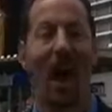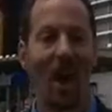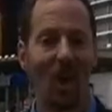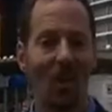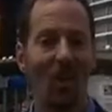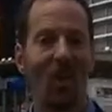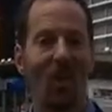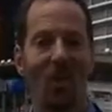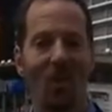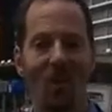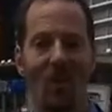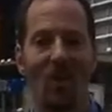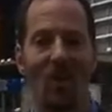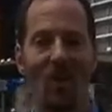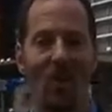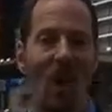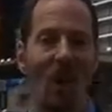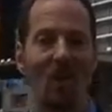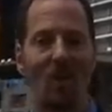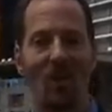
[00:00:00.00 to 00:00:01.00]
I learned
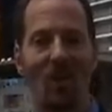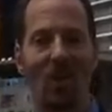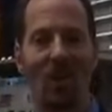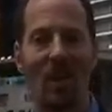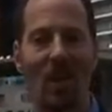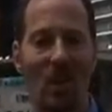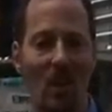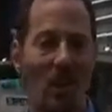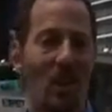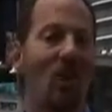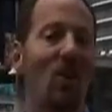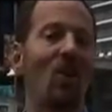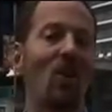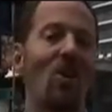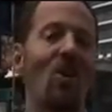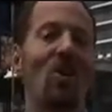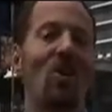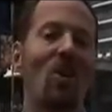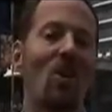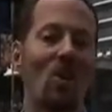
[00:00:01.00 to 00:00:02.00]
this lesson here
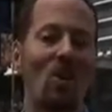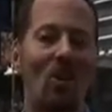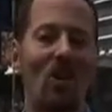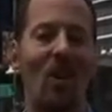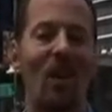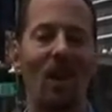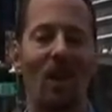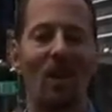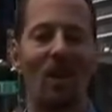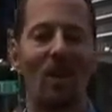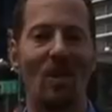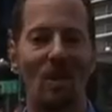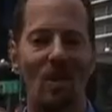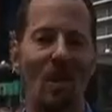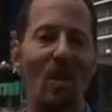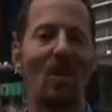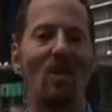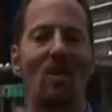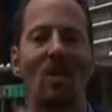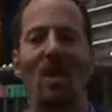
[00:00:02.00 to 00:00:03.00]
in New York City
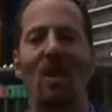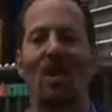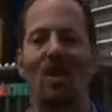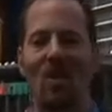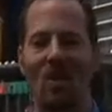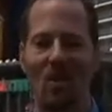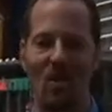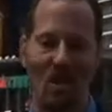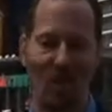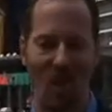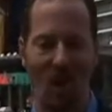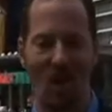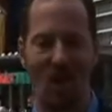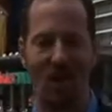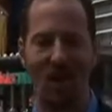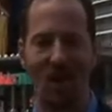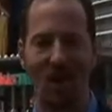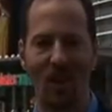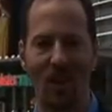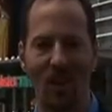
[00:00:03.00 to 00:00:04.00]
16 years ago,
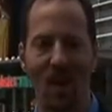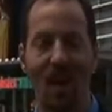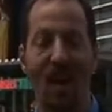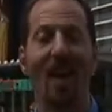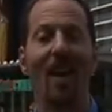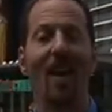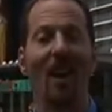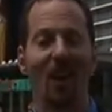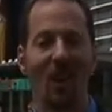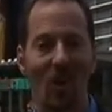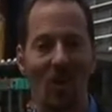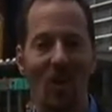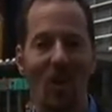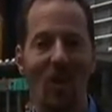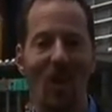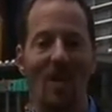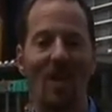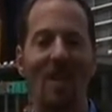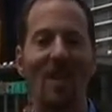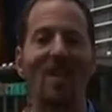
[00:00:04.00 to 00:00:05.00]
and I
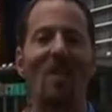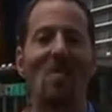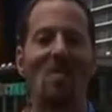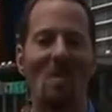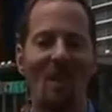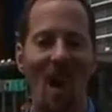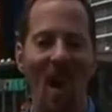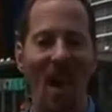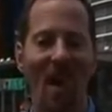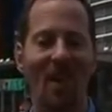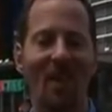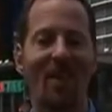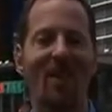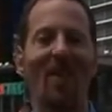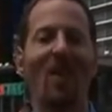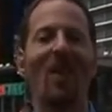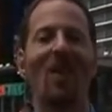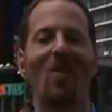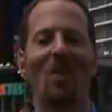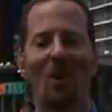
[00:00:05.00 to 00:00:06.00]
learned it in the back
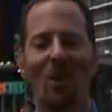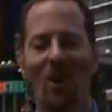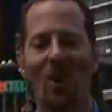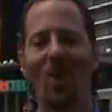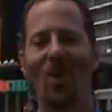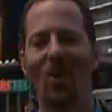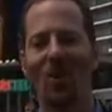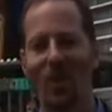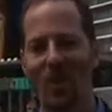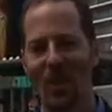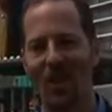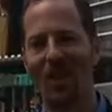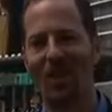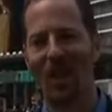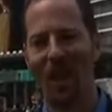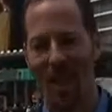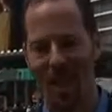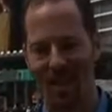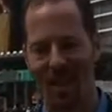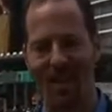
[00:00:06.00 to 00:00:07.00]
of a New York City
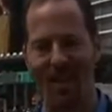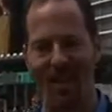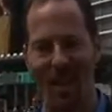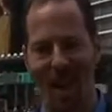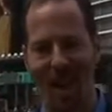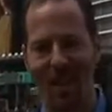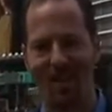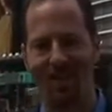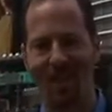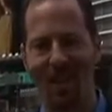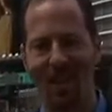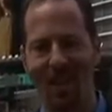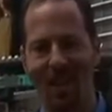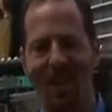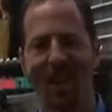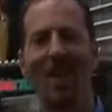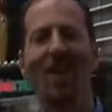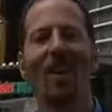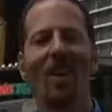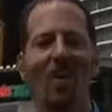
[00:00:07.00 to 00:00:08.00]
taxi
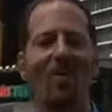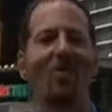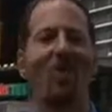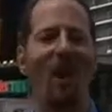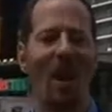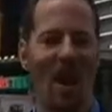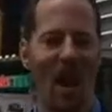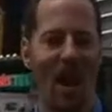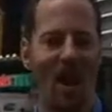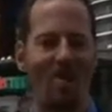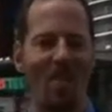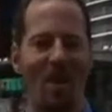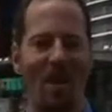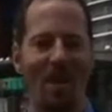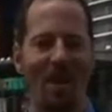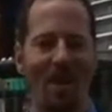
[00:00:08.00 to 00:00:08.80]
cab. Here's what happened.